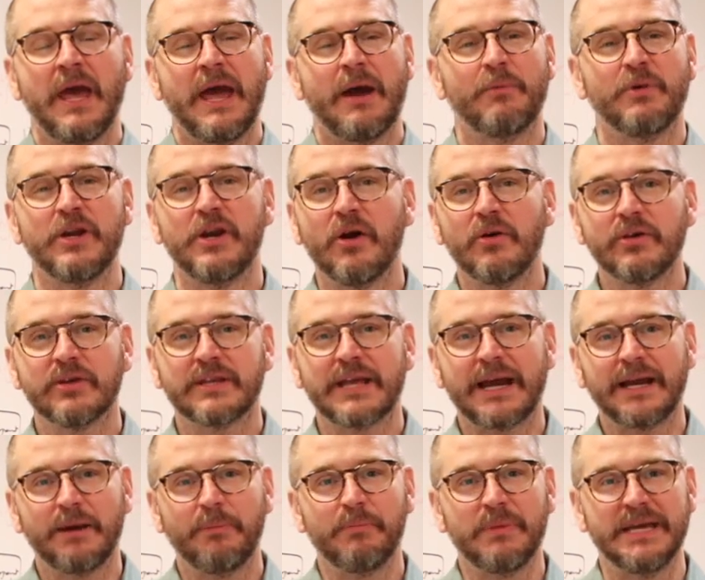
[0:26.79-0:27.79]
And we know that
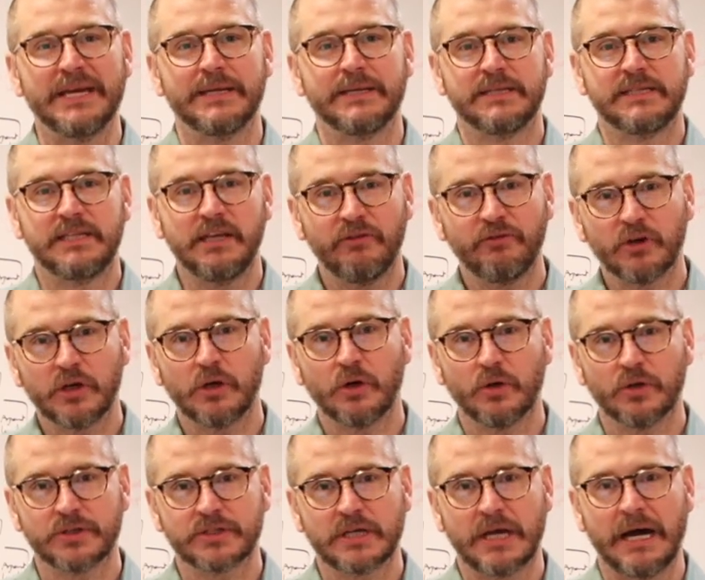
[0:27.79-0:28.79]
that can be a
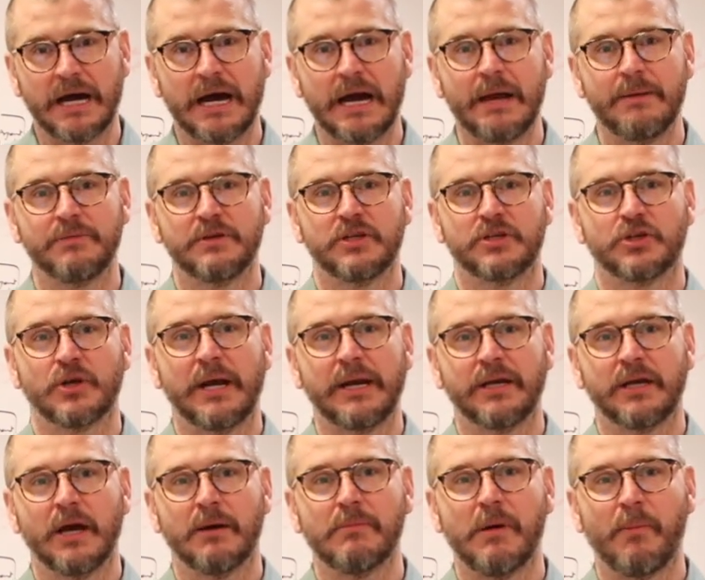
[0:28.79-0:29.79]
difficult time to try
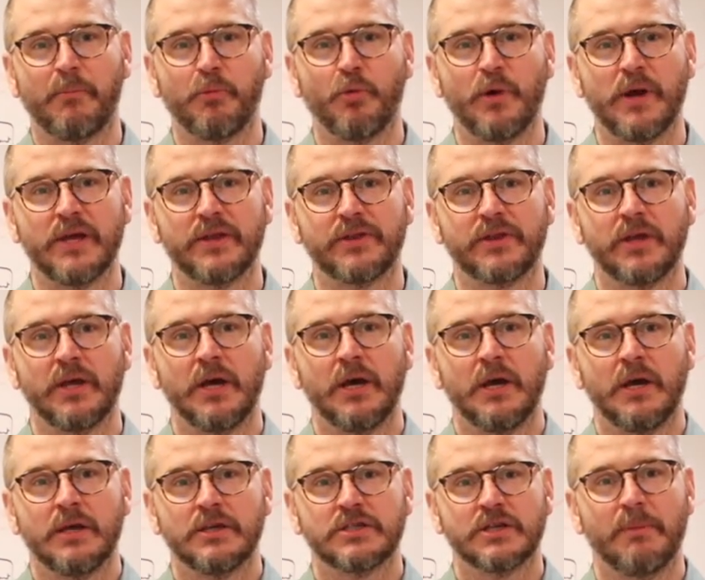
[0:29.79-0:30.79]
to come up with
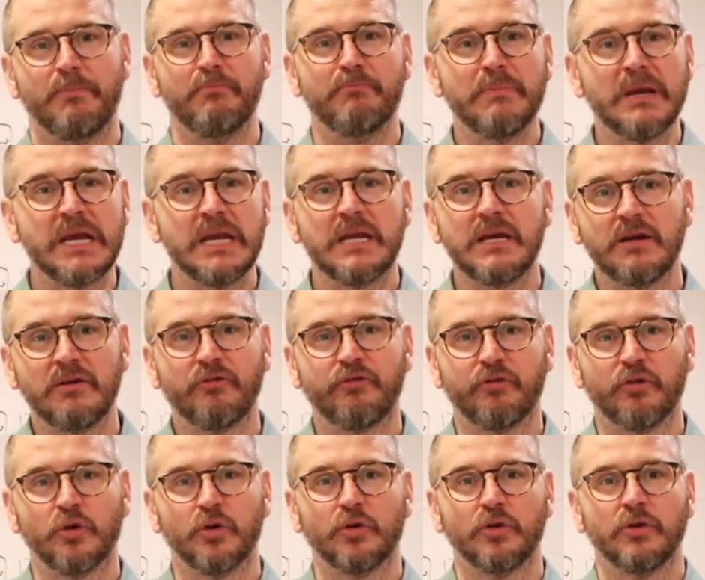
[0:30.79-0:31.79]
some
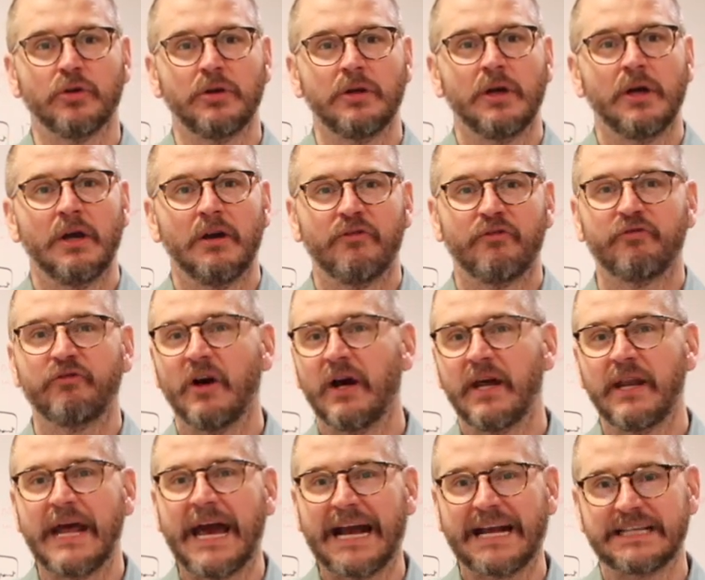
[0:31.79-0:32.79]
meaningful,
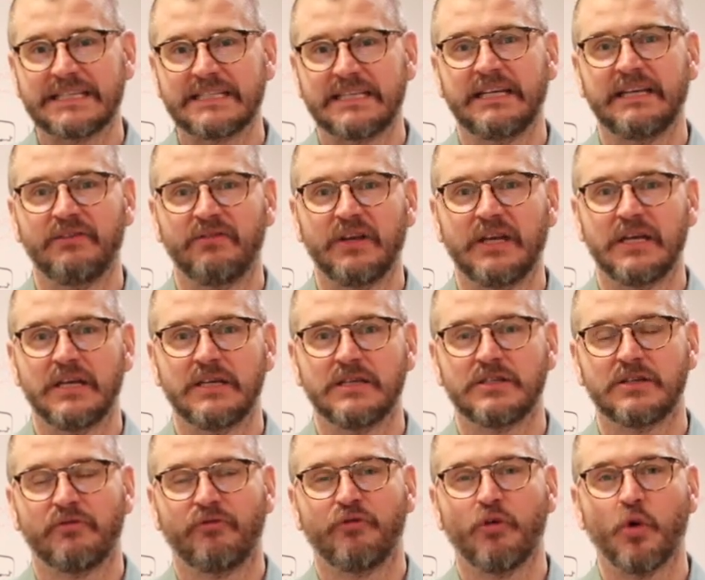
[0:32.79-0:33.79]
fun
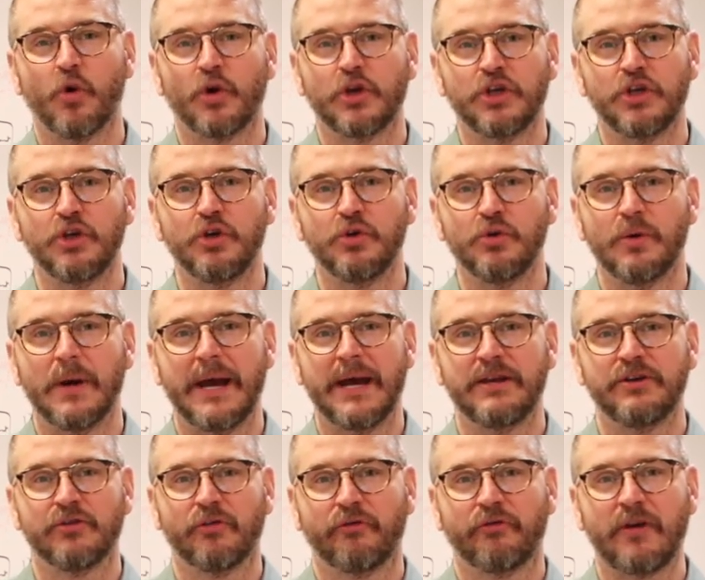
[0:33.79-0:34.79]
activities for you
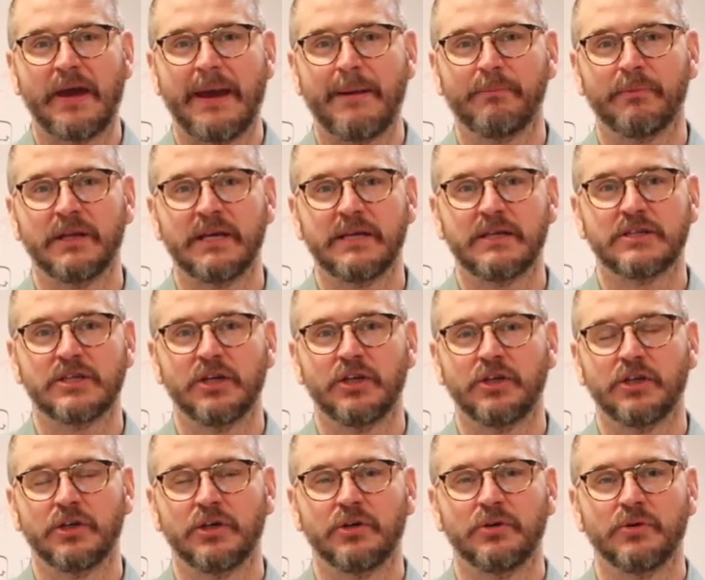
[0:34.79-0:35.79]
and your family to
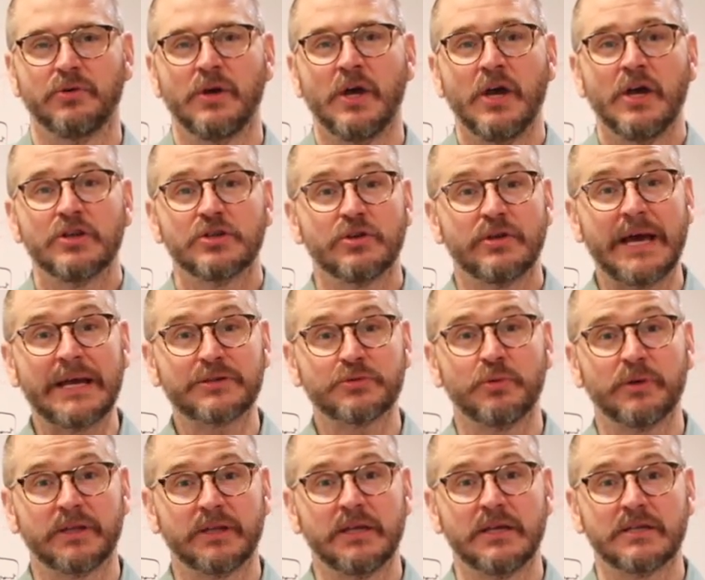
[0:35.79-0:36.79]
do. So that's
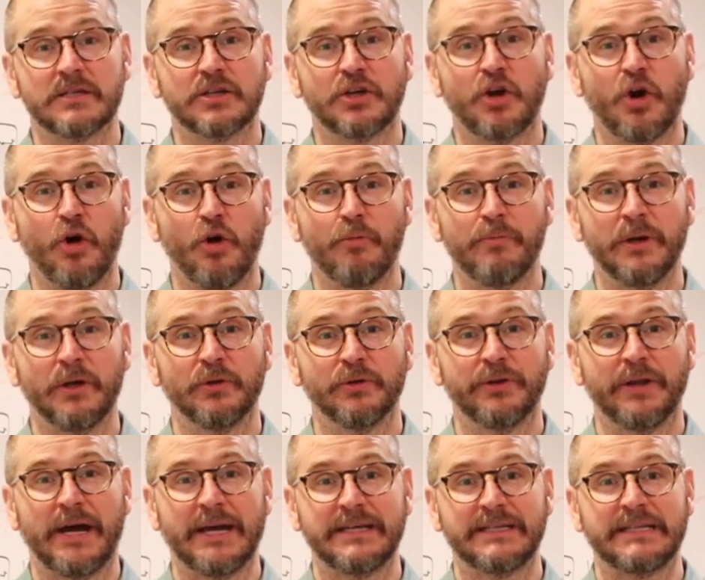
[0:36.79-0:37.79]
what this
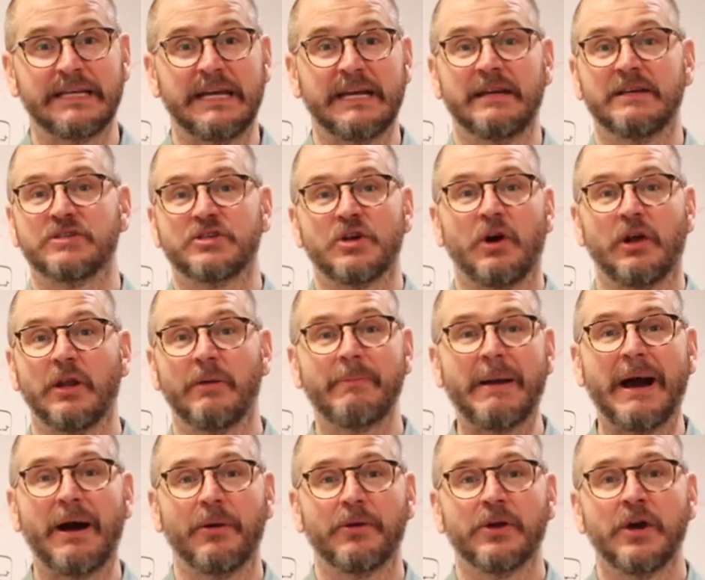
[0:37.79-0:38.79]
CoBuild19 is all
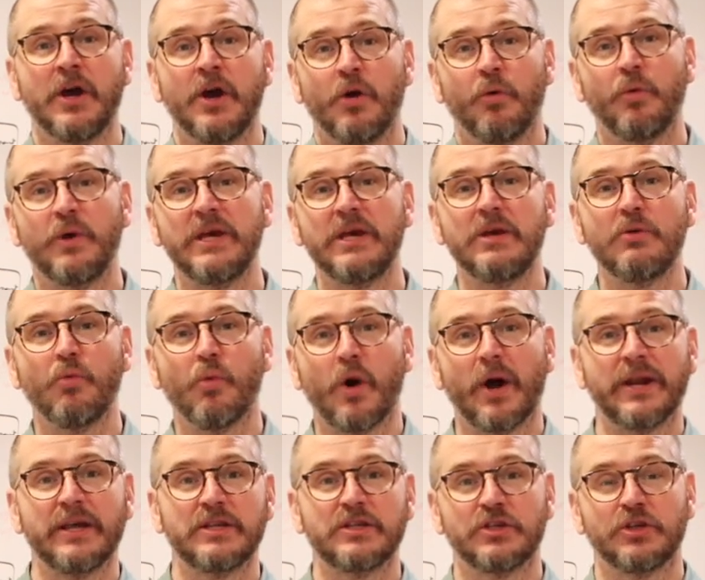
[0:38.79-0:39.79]
about. We
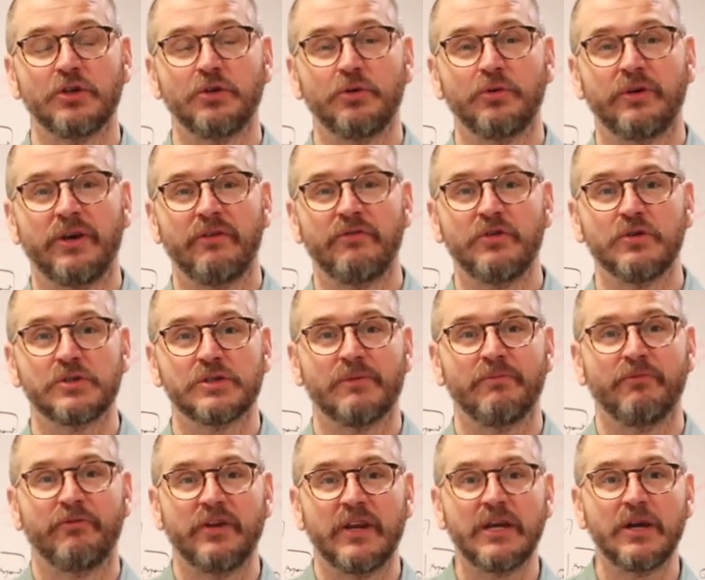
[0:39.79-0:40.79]
wanted to give you
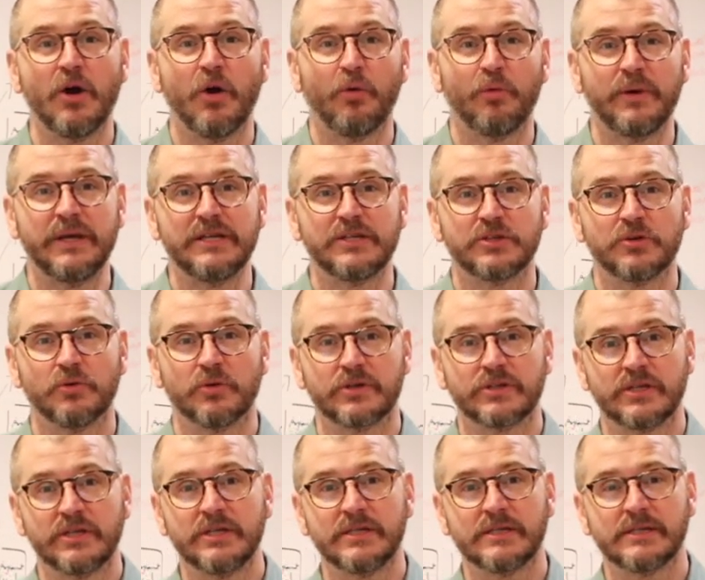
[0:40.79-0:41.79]
some video
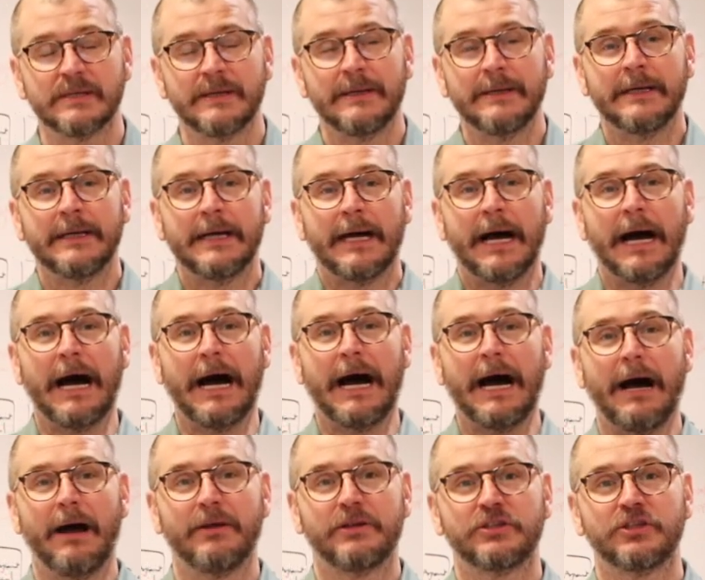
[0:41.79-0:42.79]
resources
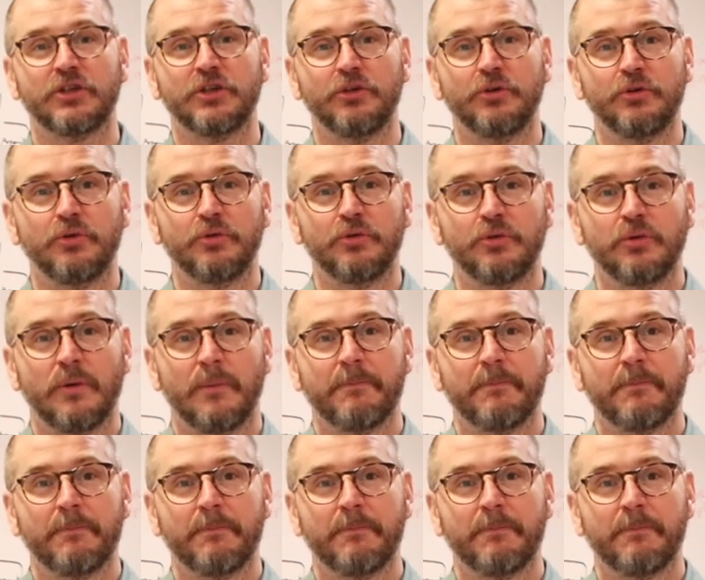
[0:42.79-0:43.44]
to